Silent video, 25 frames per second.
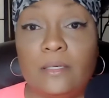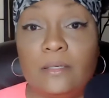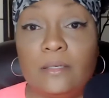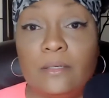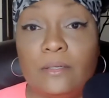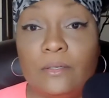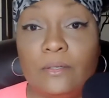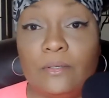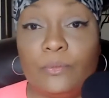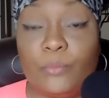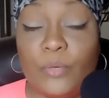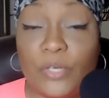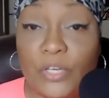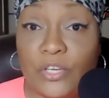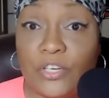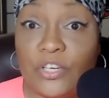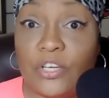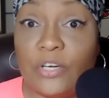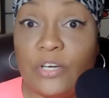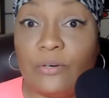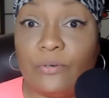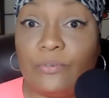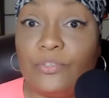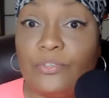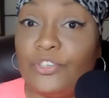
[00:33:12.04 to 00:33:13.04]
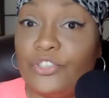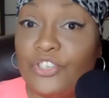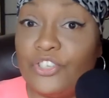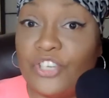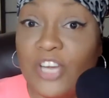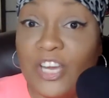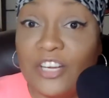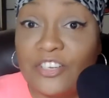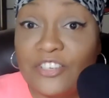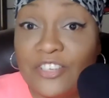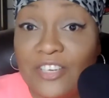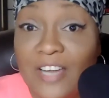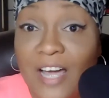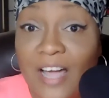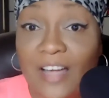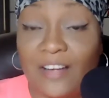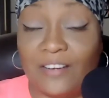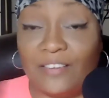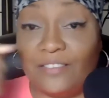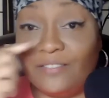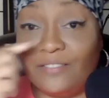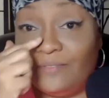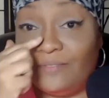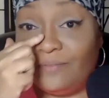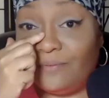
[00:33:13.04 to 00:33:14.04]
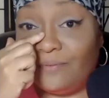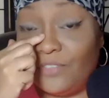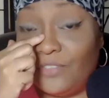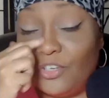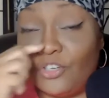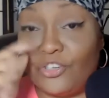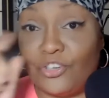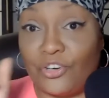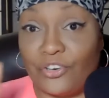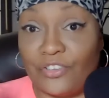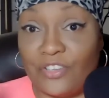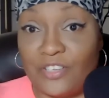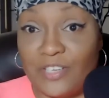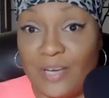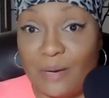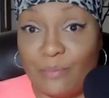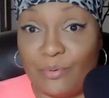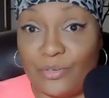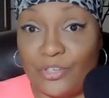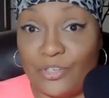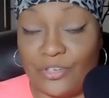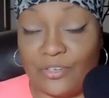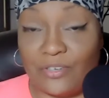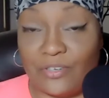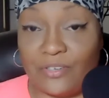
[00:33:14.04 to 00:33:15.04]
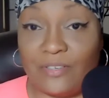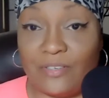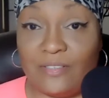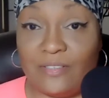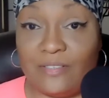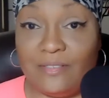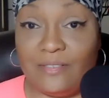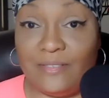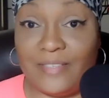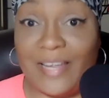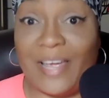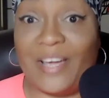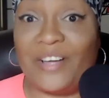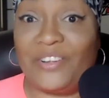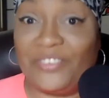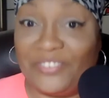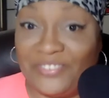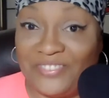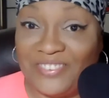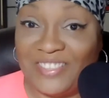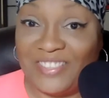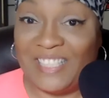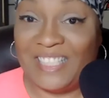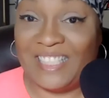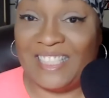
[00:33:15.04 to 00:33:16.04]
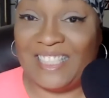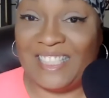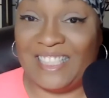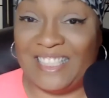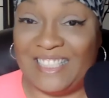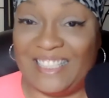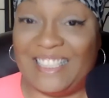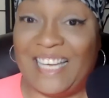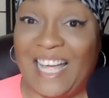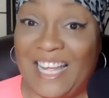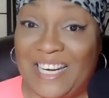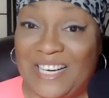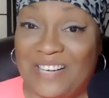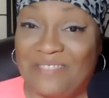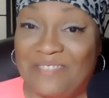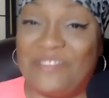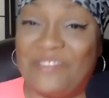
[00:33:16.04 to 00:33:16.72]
What do? You change the dial. You turn the temperature down, not up.